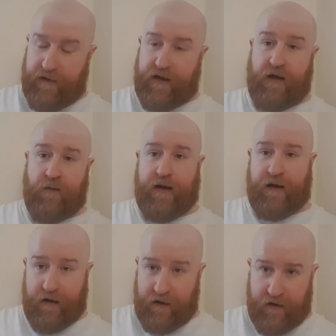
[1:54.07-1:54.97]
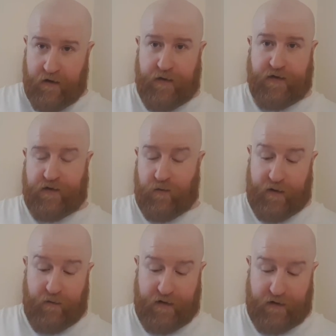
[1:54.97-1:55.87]
E-Wing, which is a
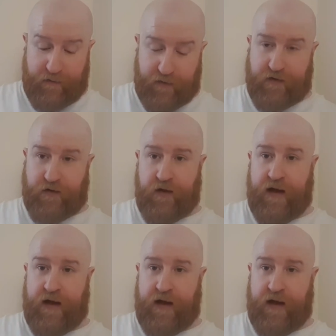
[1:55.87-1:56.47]
wing within the prison.